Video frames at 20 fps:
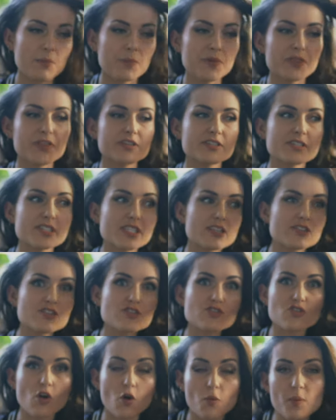but there's
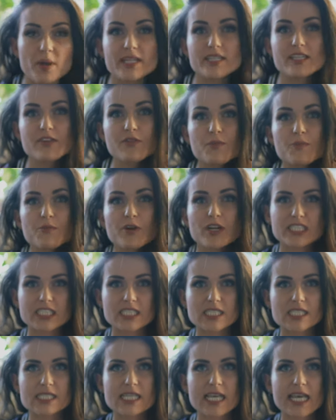so many different
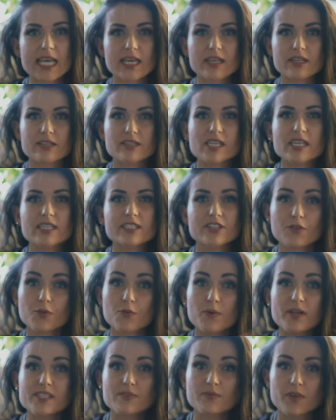brushes and different
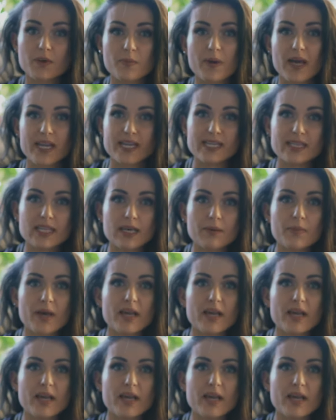ways of combining them.